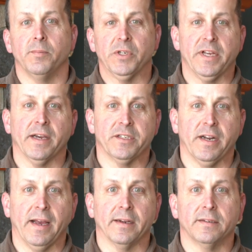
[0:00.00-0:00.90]

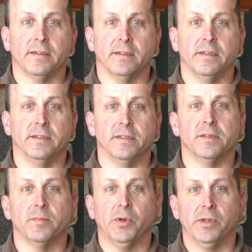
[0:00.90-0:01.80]
Protection Act is
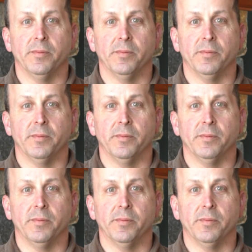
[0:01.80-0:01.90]
put in